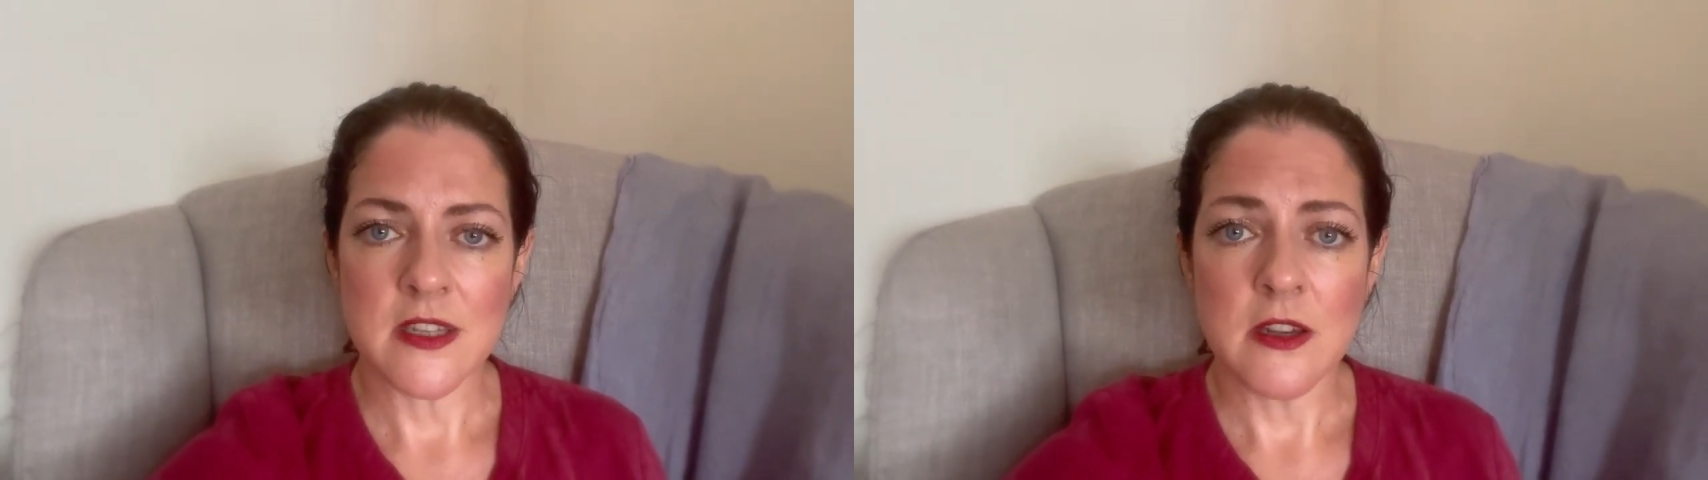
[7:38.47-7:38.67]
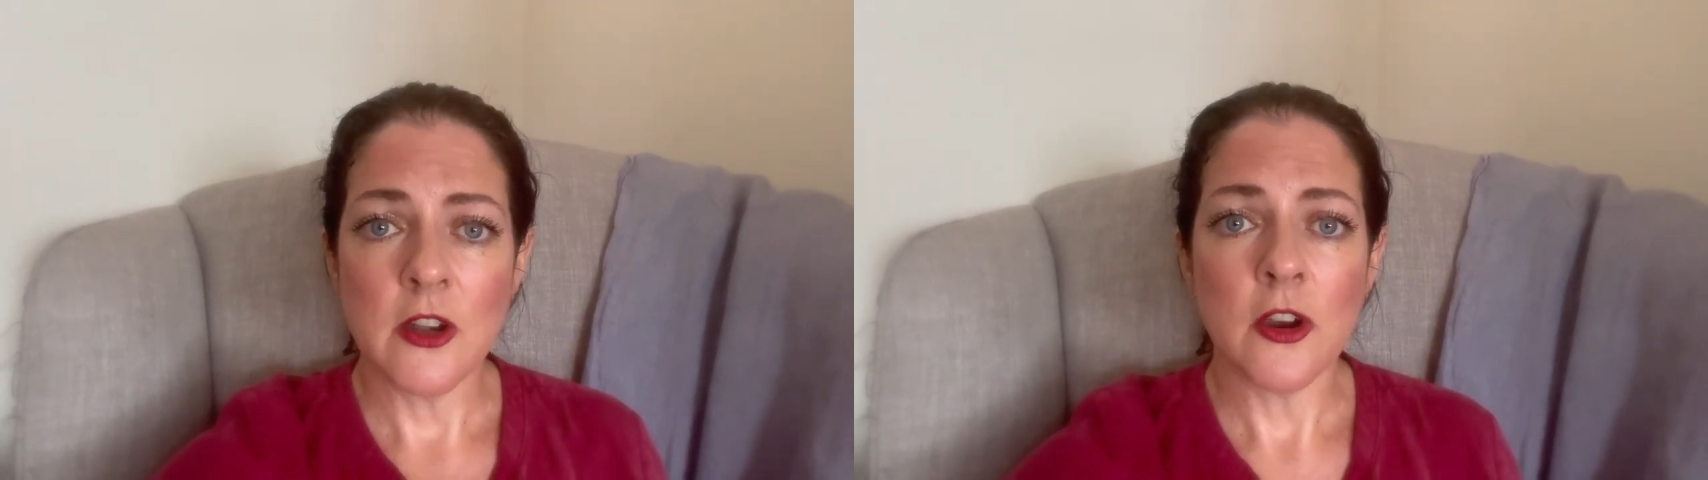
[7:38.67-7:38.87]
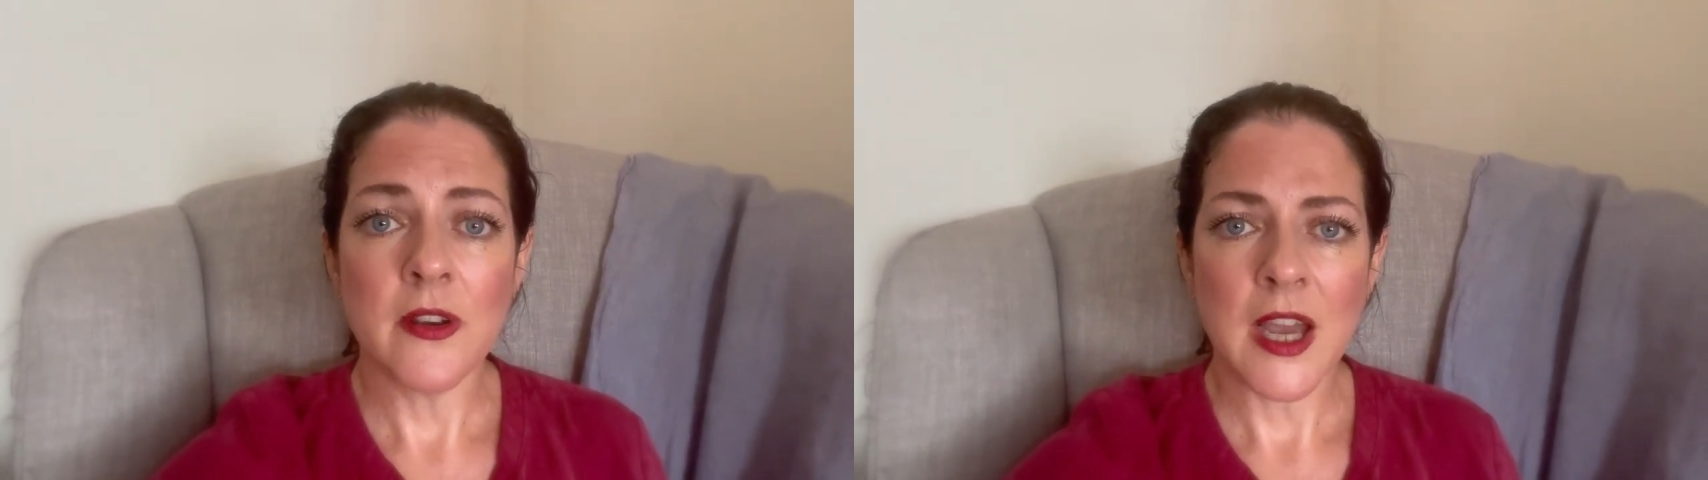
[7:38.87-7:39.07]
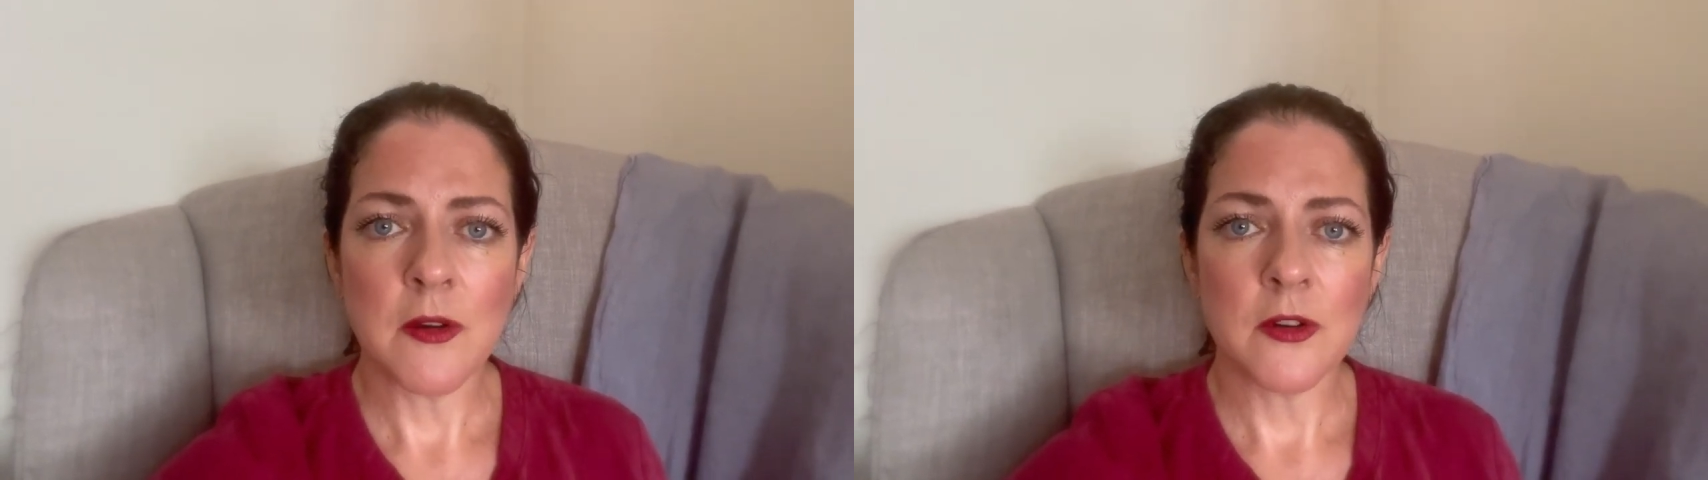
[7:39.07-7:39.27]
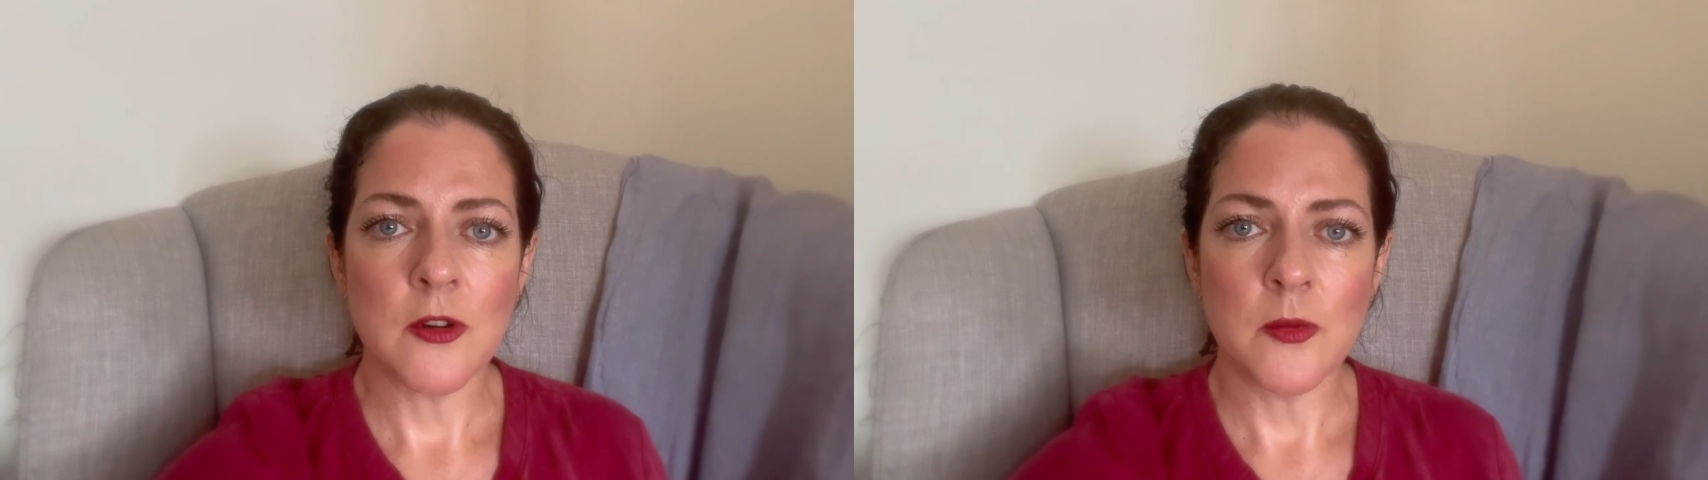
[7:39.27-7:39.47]
and know how
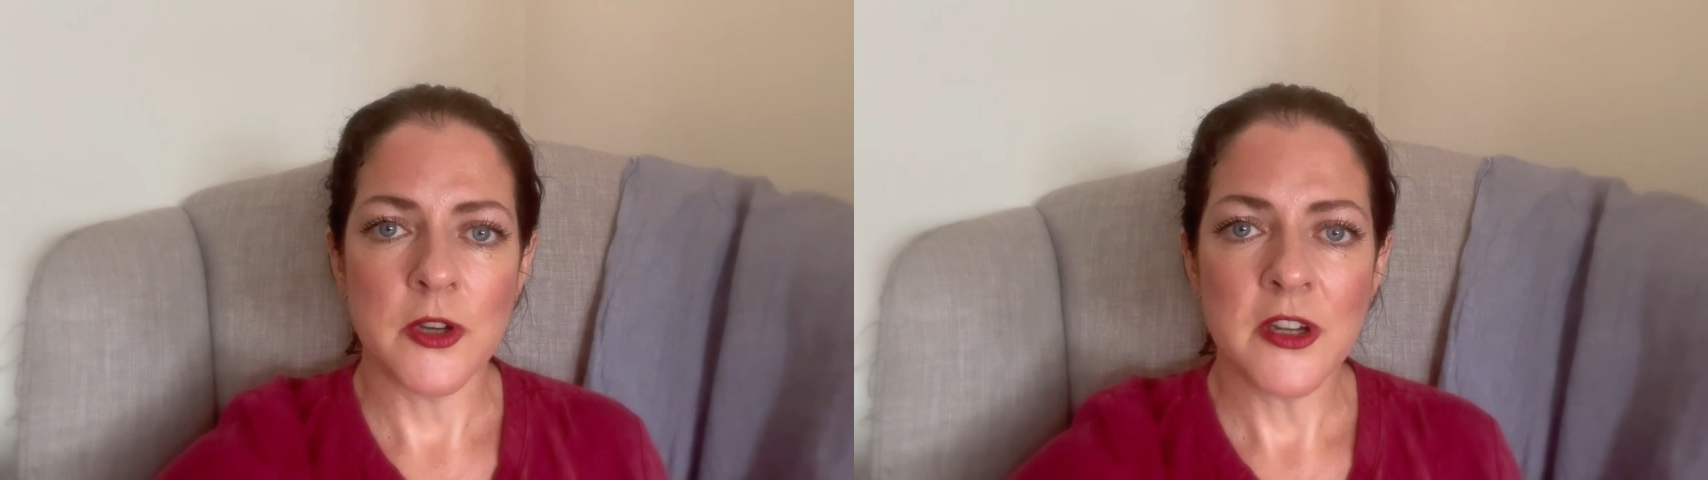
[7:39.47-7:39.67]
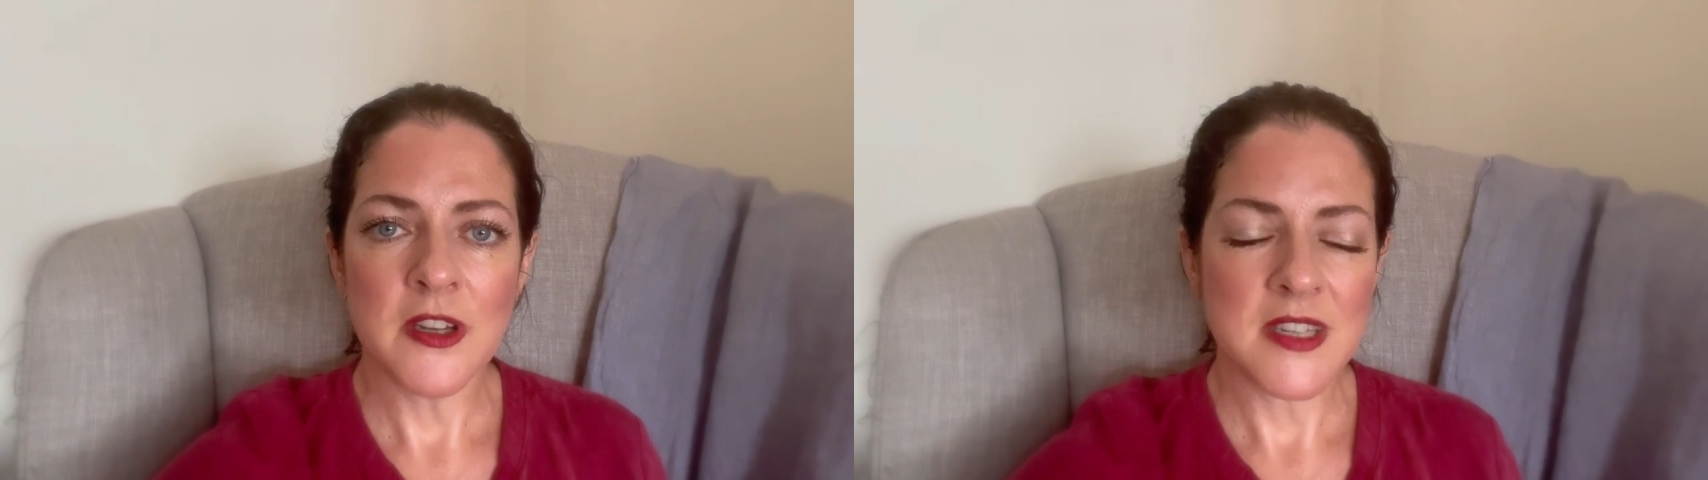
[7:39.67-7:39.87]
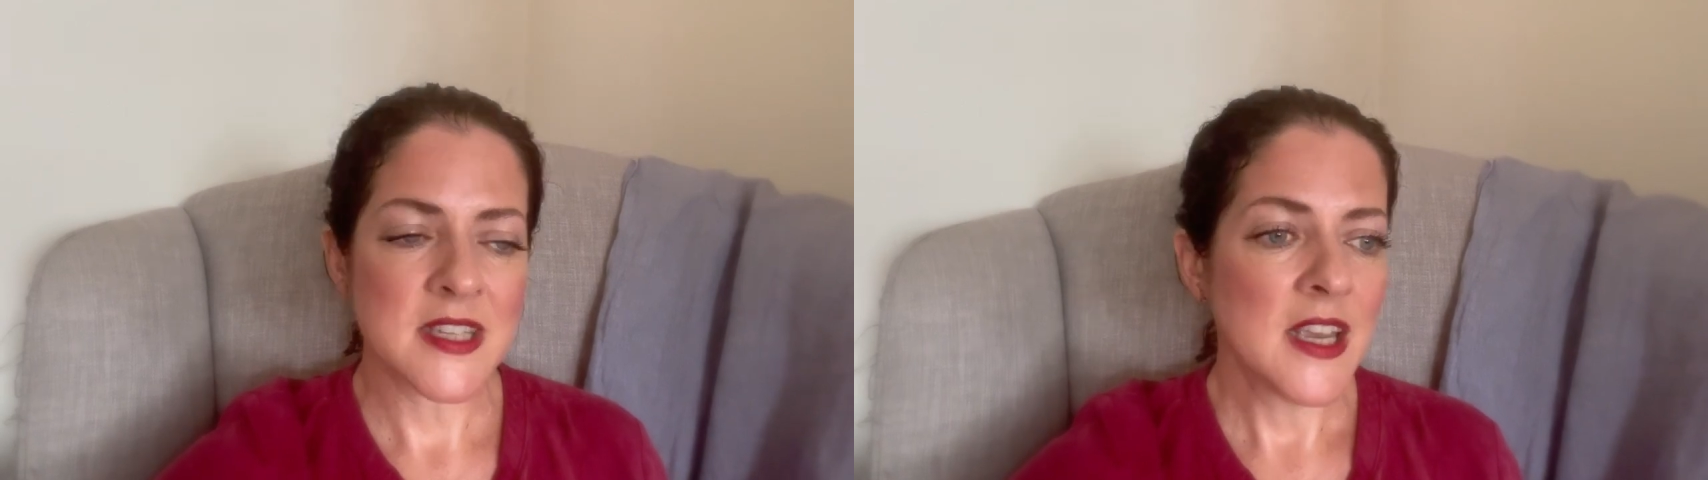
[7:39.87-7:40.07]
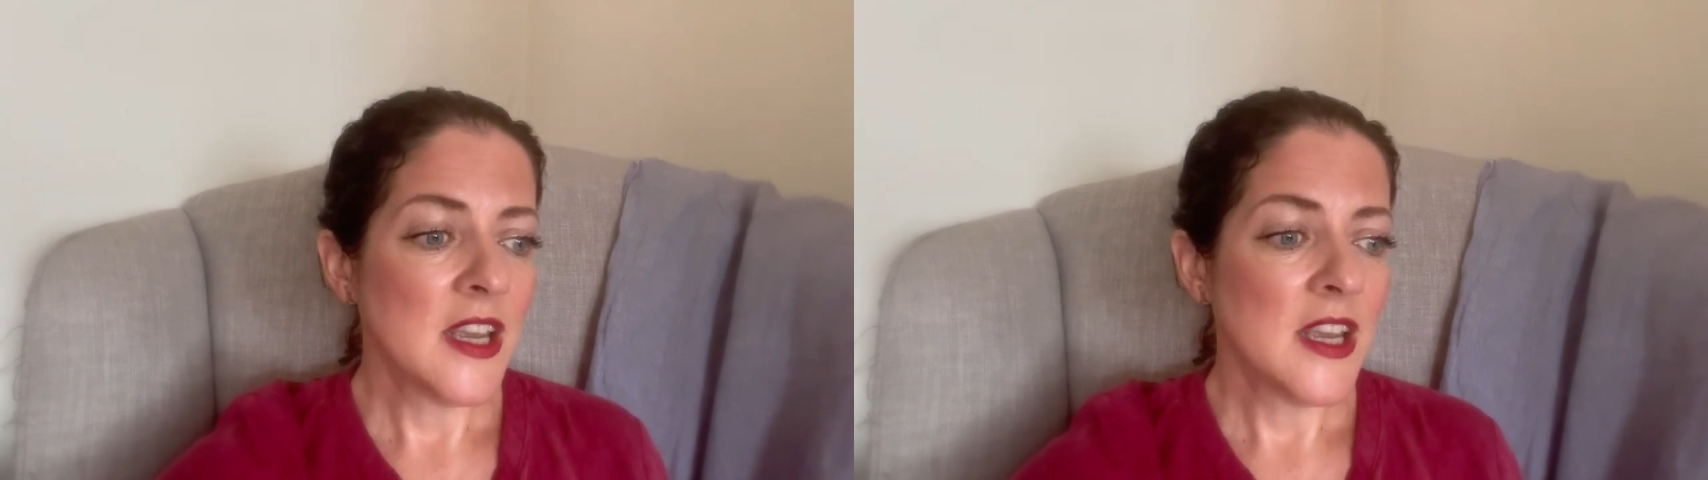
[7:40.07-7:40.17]
it all works,